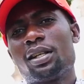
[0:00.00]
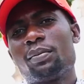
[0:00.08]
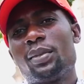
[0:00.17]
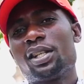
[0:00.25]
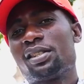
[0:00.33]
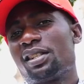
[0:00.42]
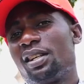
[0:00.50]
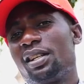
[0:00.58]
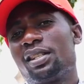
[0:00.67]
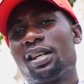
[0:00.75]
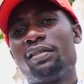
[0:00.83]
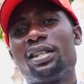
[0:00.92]
That makes
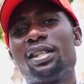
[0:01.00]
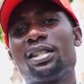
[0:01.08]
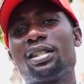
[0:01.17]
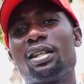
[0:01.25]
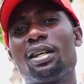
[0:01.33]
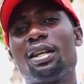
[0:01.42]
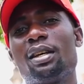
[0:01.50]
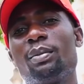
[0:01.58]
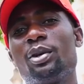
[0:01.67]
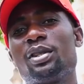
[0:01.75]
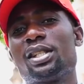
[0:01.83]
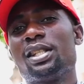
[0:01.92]
serving it
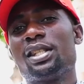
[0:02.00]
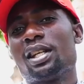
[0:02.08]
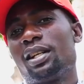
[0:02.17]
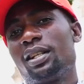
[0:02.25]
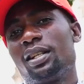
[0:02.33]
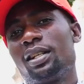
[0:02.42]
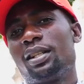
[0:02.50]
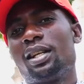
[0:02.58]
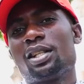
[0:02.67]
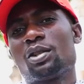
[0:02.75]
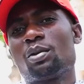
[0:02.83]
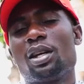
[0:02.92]
most easier, and
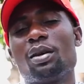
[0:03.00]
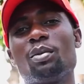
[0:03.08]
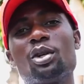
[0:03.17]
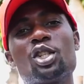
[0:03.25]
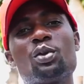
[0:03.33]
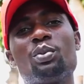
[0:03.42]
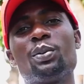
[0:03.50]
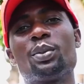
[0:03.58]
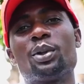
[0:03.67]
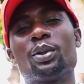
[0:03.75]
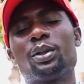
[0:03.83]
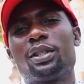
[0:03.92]
that's why most
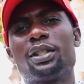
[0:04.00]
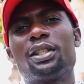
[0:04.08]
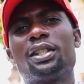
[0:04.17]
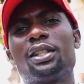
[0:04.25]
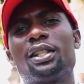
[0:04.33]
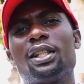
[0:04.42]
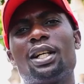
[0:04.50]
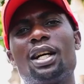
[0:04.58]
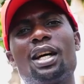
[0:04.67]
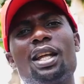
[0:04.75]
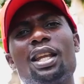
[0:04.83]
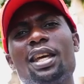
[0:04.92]
people
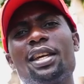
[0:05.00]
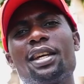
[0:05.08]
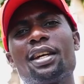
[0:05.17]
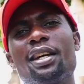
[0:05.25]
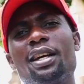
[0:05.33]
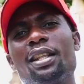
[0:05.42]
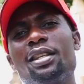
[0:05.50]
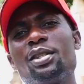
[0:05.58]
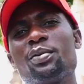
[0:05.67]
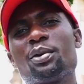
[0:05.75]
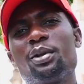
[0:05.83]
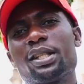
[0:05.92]
like
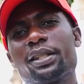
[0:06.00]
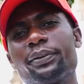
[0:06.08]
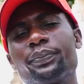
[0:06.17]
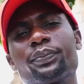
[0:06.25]
this fruit.